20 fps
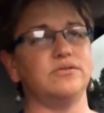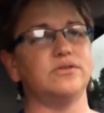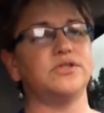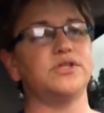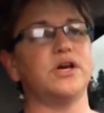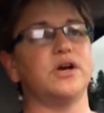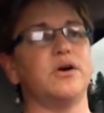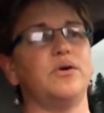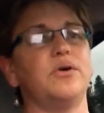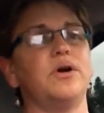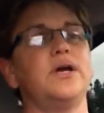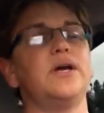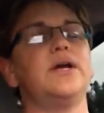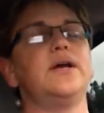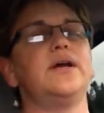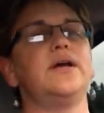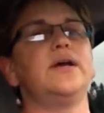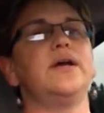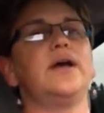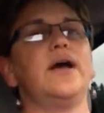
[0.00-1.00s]
So
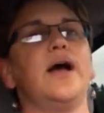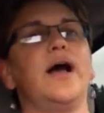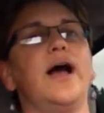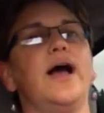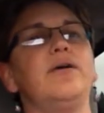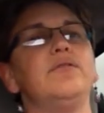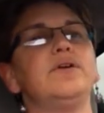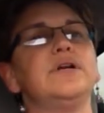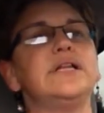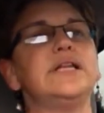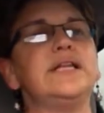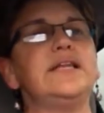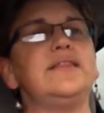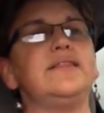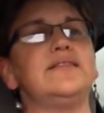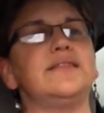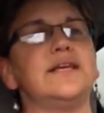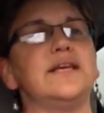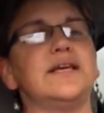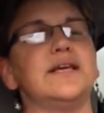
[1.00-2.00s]
I really
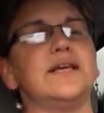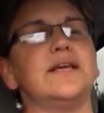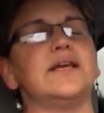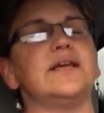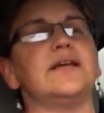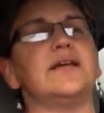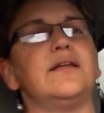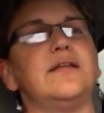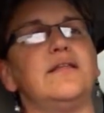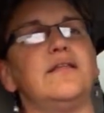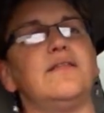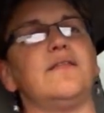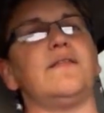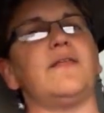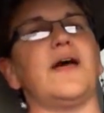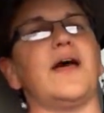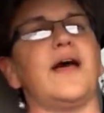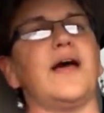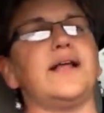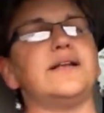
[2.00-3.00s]
think
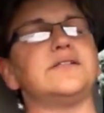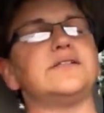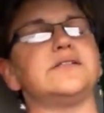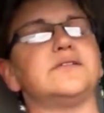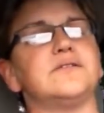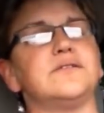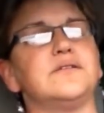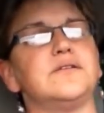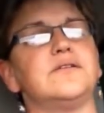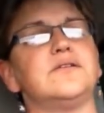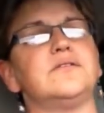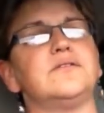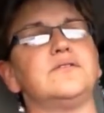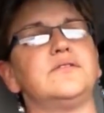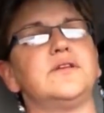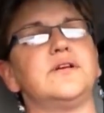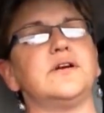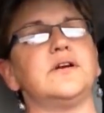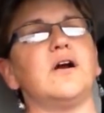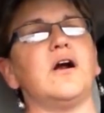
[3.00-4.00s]
that
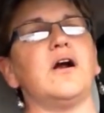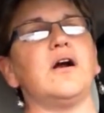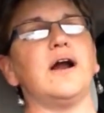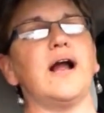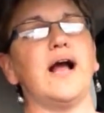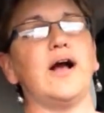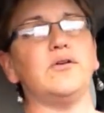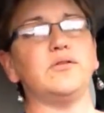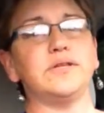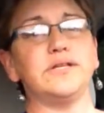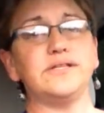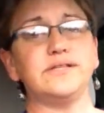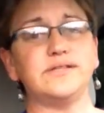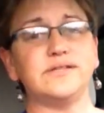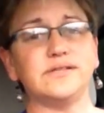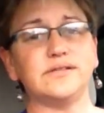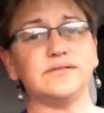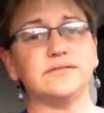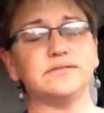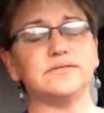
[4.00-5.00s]
there are
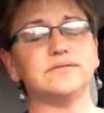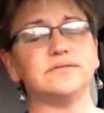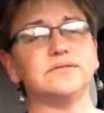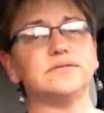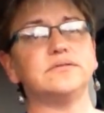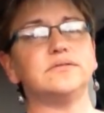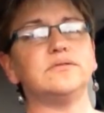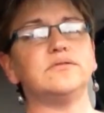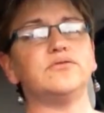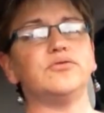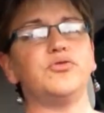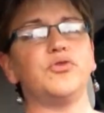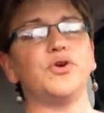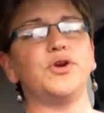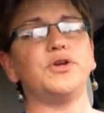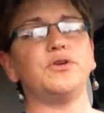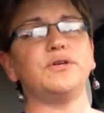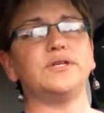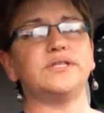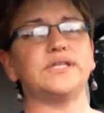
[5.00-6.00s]
outlets for
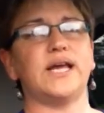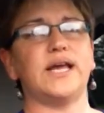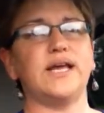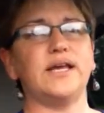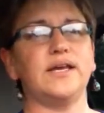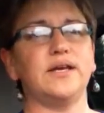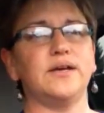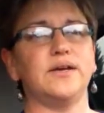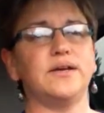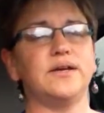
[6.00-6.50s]
you to take,